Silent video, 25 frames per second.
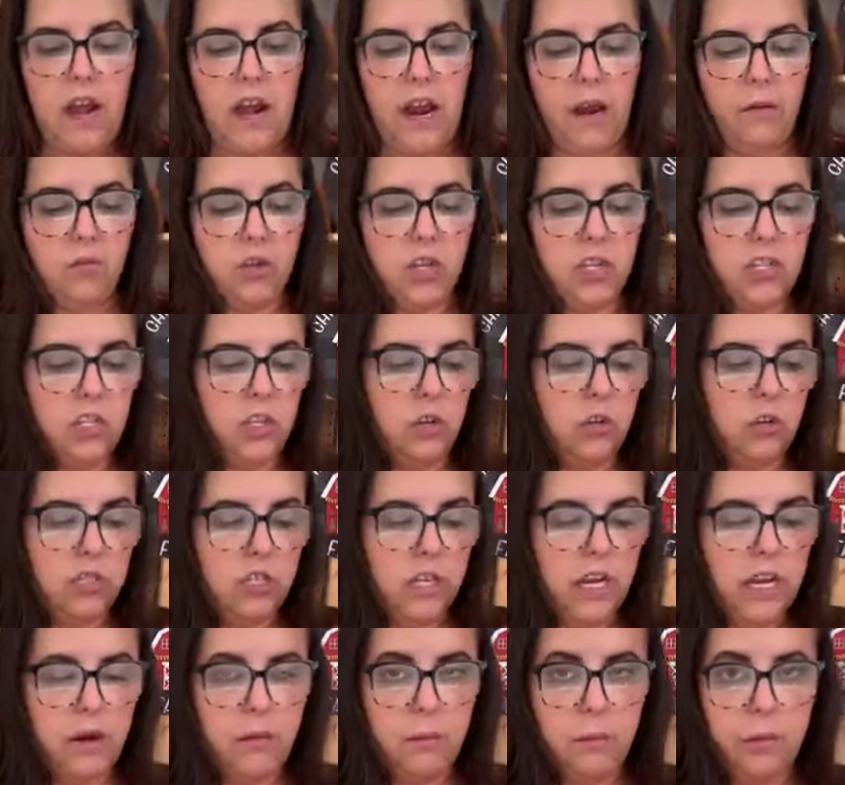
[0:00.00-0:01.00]
And I'm just
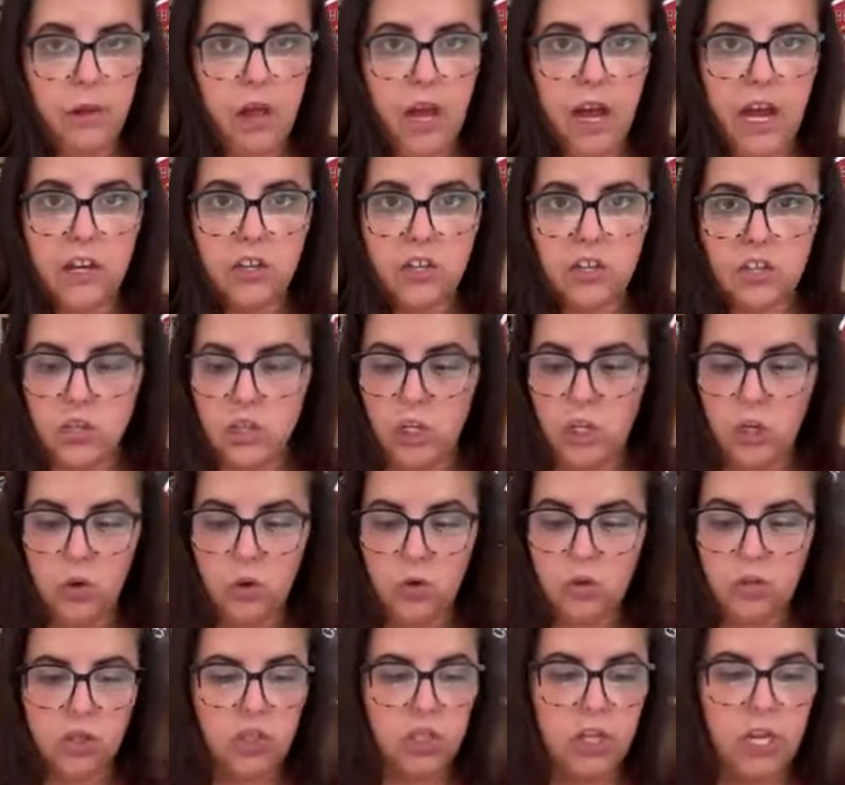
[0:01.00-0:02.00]
using blush.
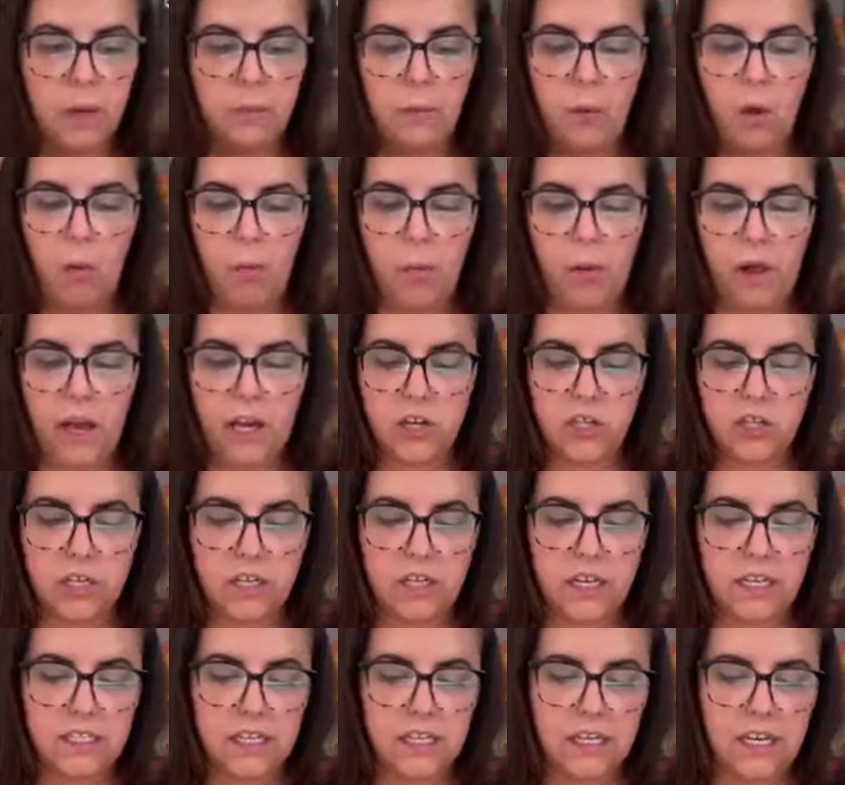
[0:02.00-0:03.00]
Use cheap old blush.
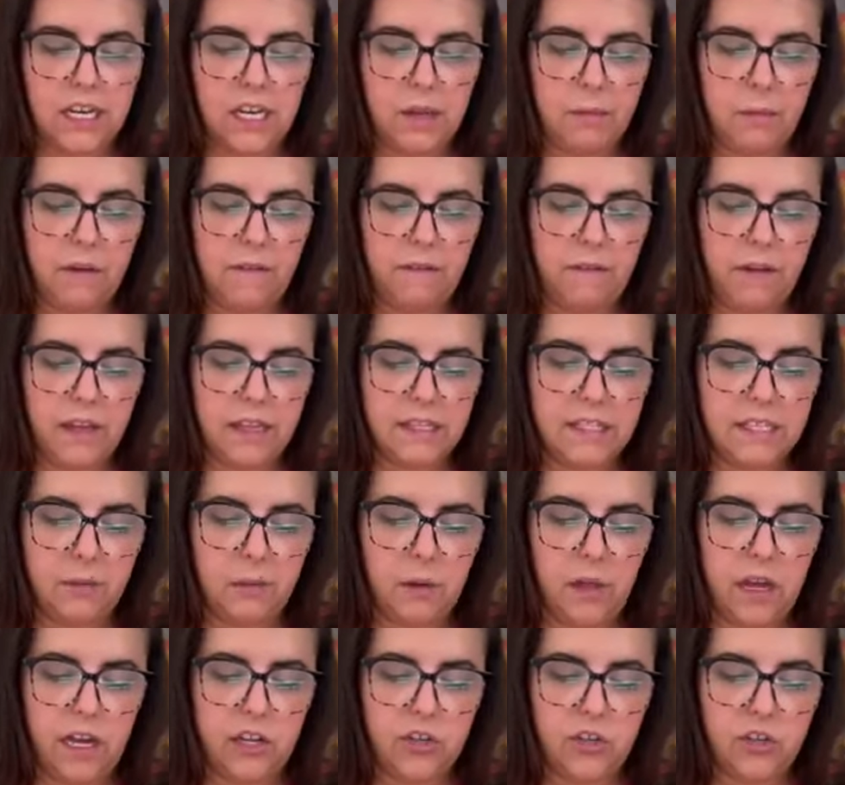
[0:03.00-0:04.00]
It doesn't need to be fancy
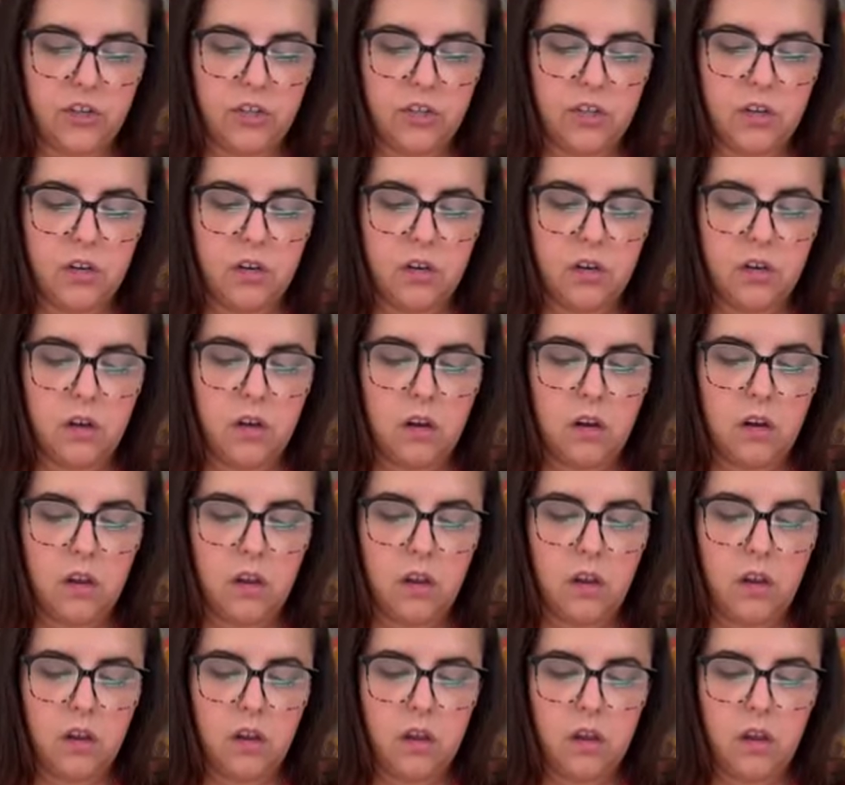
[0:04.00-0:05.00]
blush.
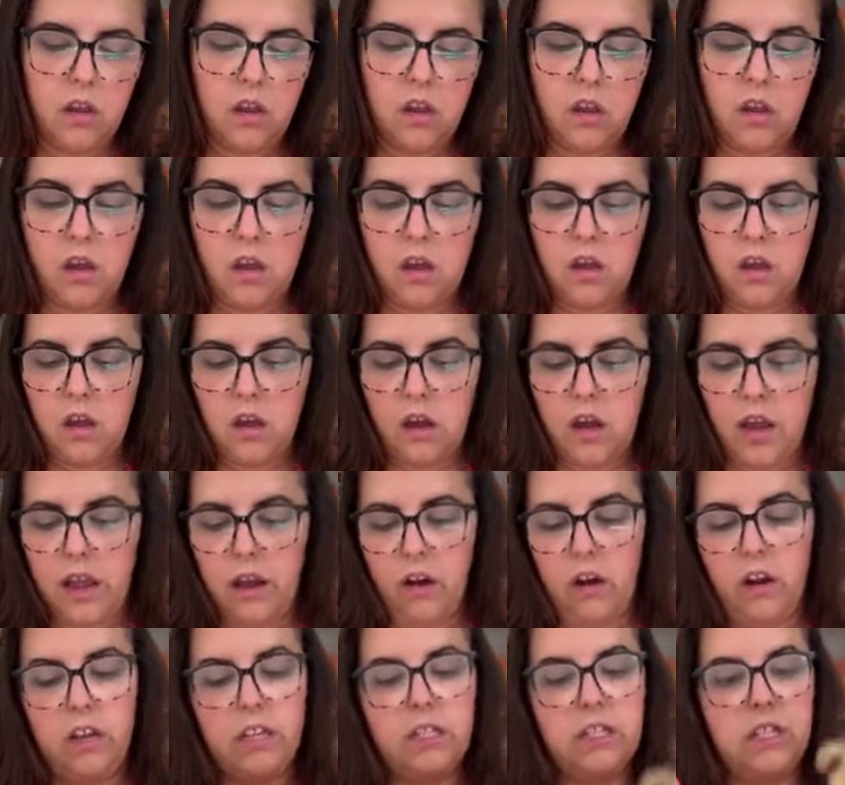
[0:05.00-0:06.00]

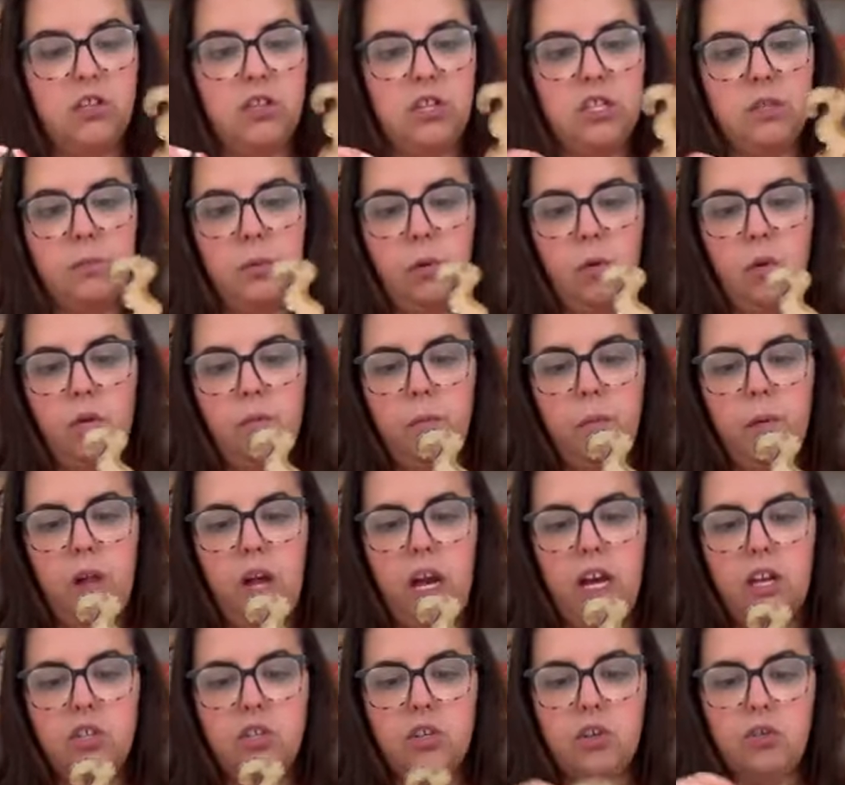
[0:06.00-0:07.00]
I honestly just pulled
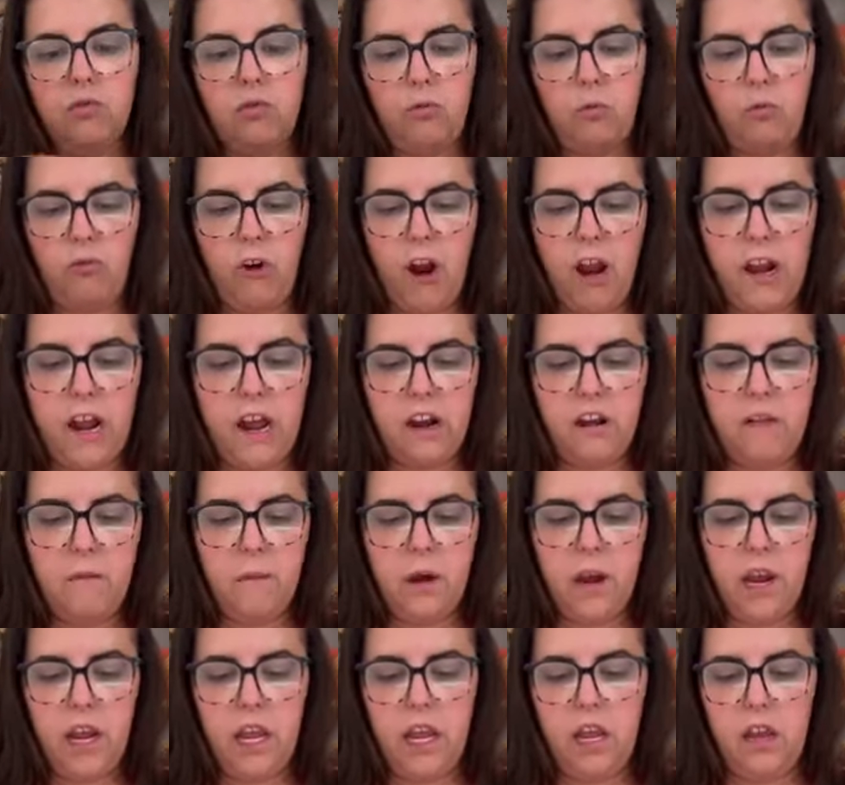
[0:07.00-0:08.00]
blush right out of
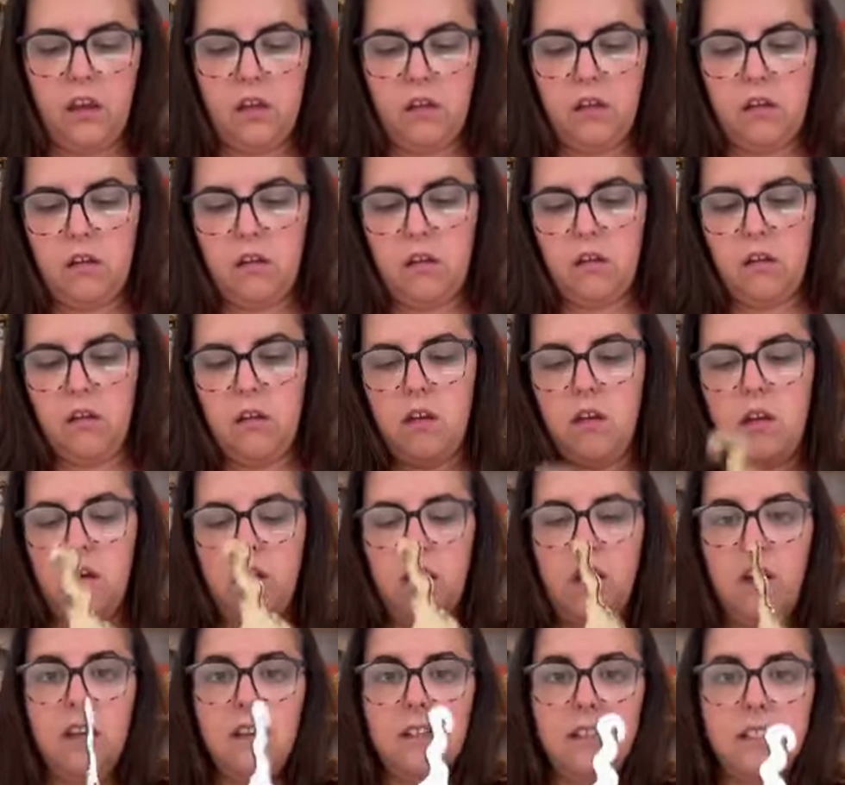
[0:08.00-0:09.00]
my
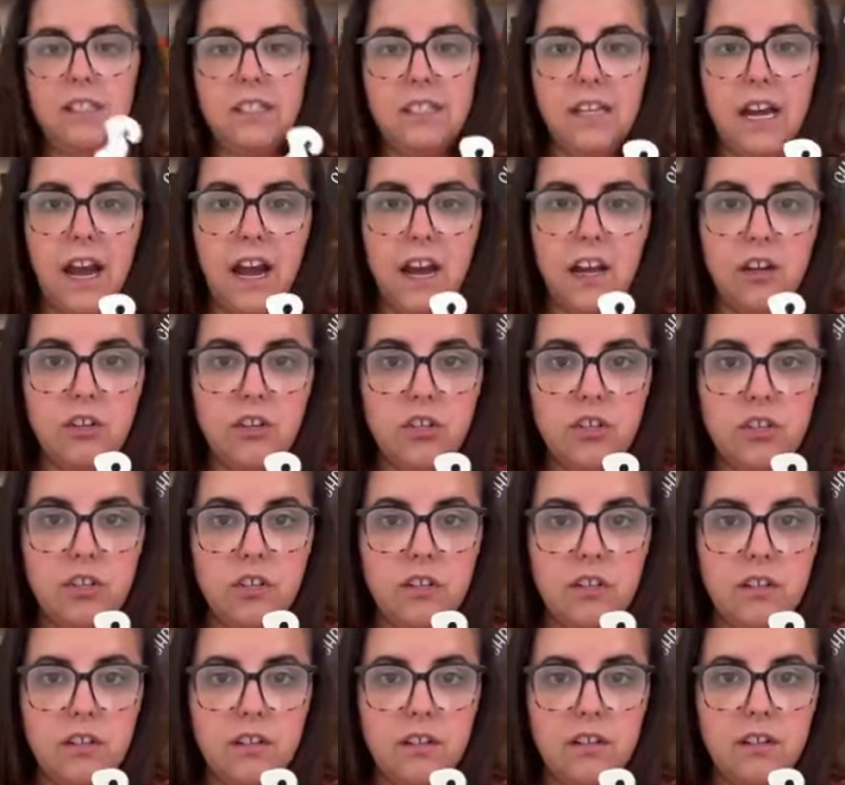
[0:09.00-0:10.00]
stash.
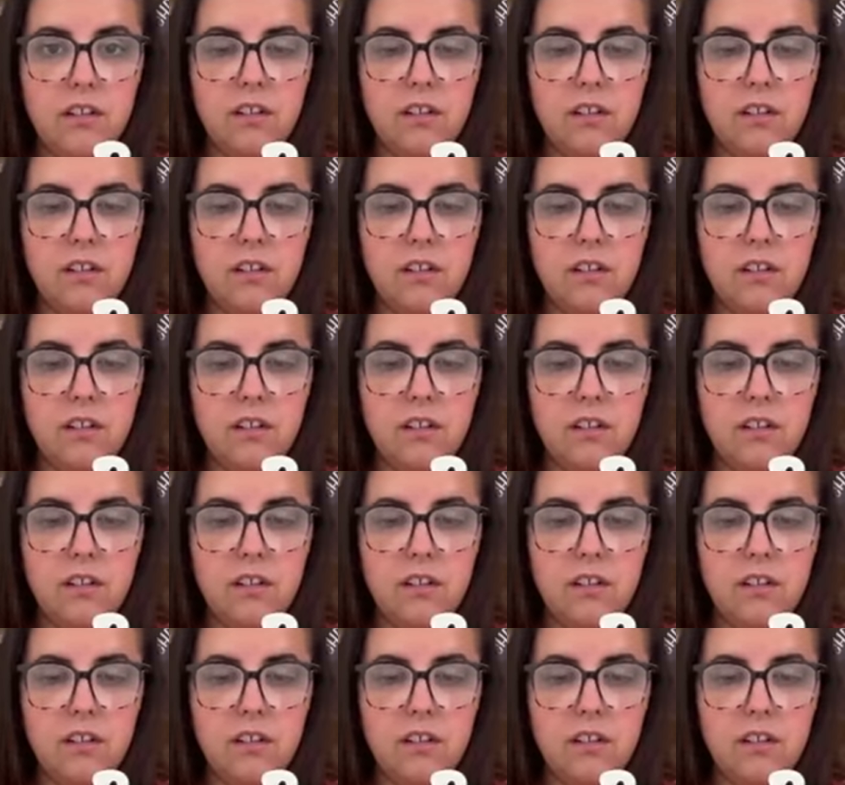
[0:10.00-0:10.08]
